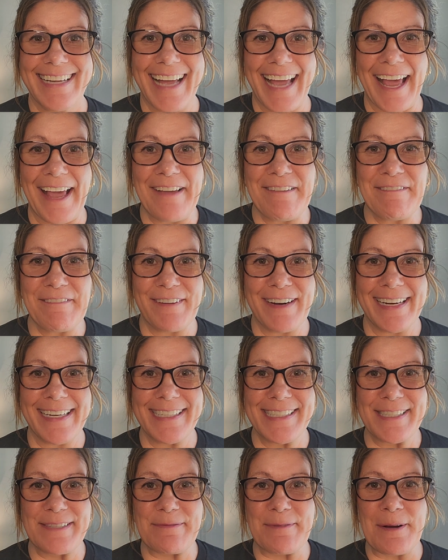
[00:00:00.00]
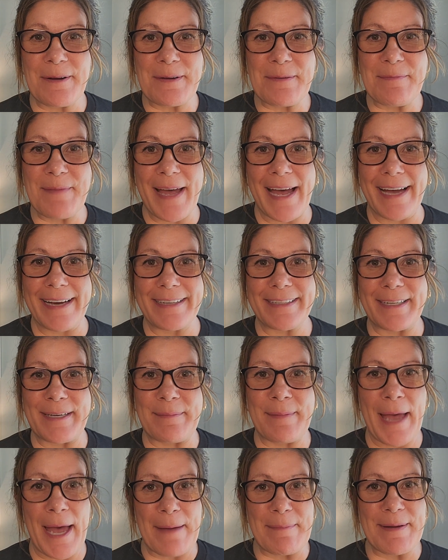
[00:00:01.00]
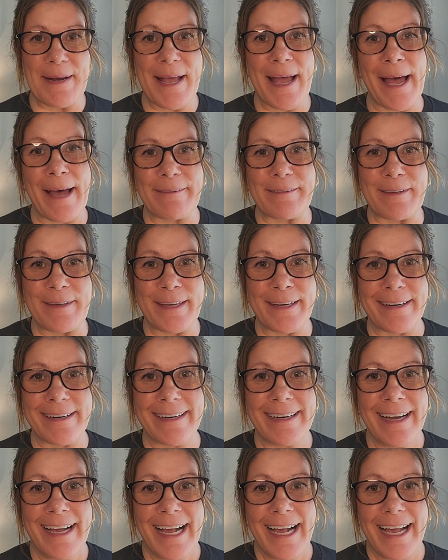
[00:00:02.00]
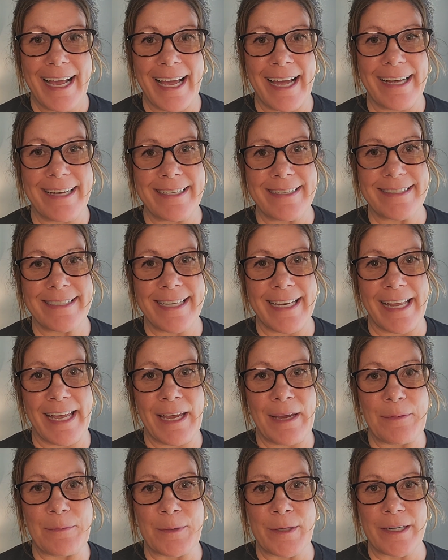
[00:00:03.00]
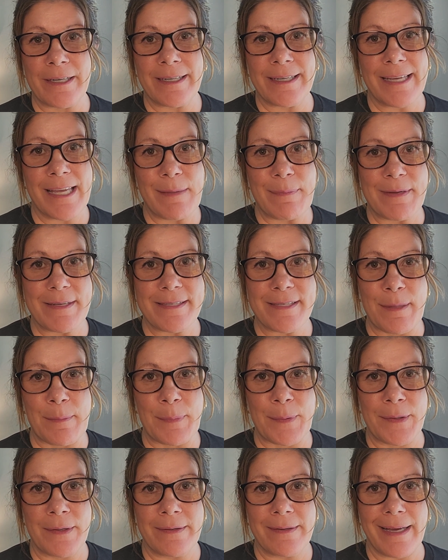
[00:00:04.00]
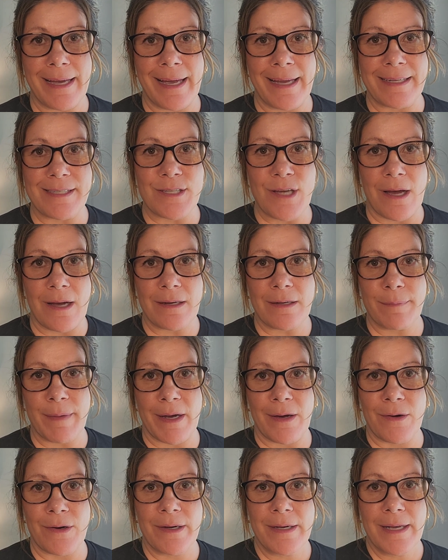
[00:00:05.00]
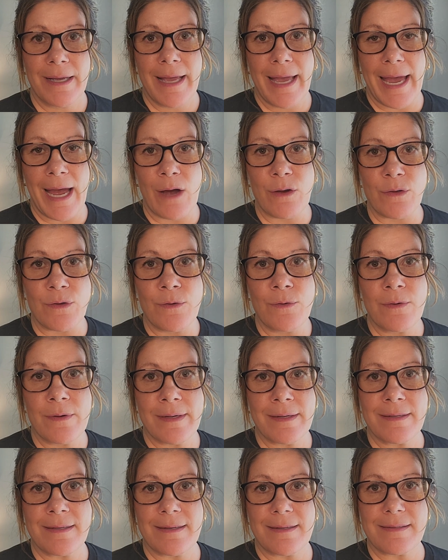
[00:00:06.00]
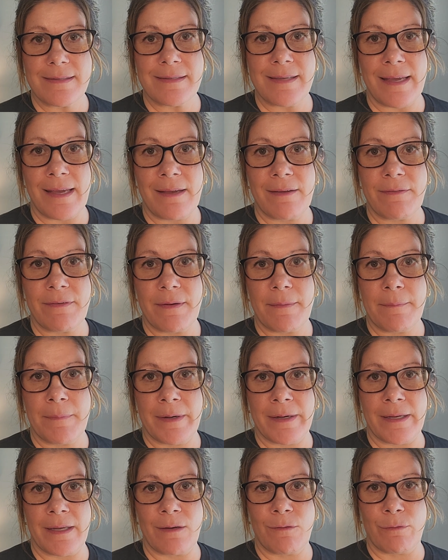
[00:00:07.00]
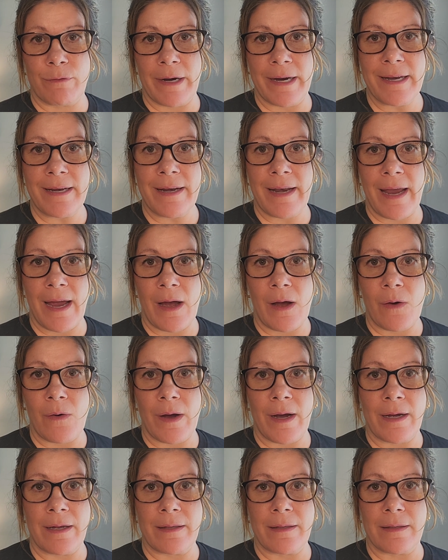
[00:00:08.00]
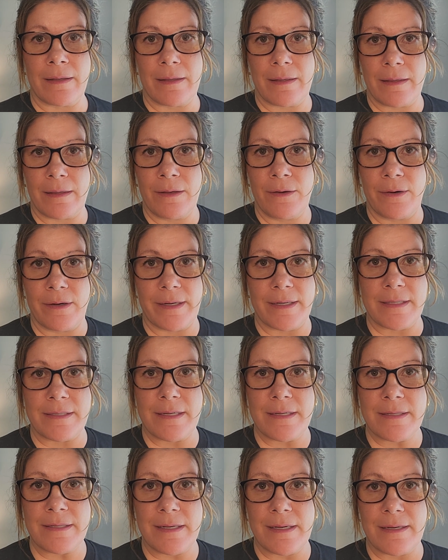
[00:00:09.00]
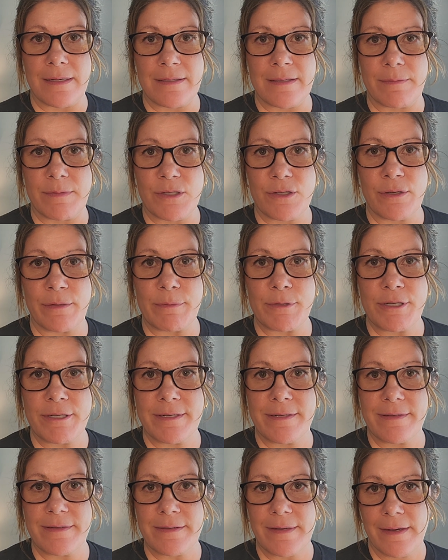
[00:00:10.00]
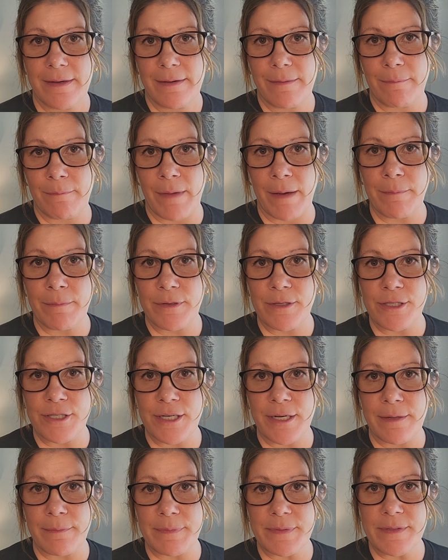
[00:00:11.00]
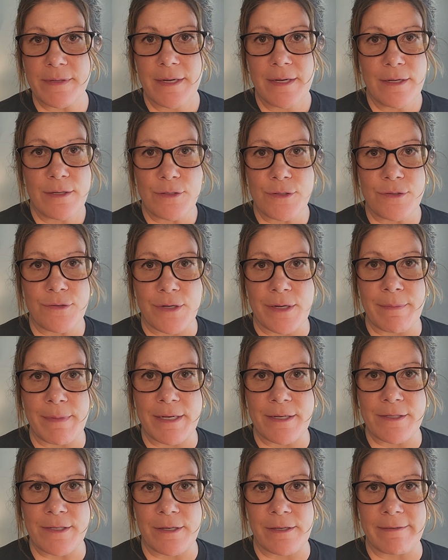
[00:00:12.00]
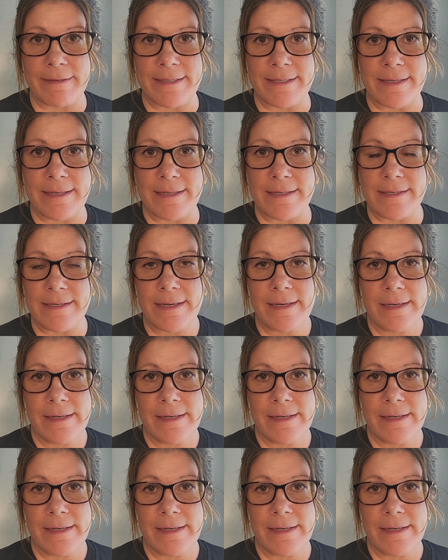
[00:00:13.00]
Hey friends, welcome back. I'm happy to have you here. And today we're going to keep it simple and talk about how you can save money right now on your existing subscriptions, memberships, streaming services,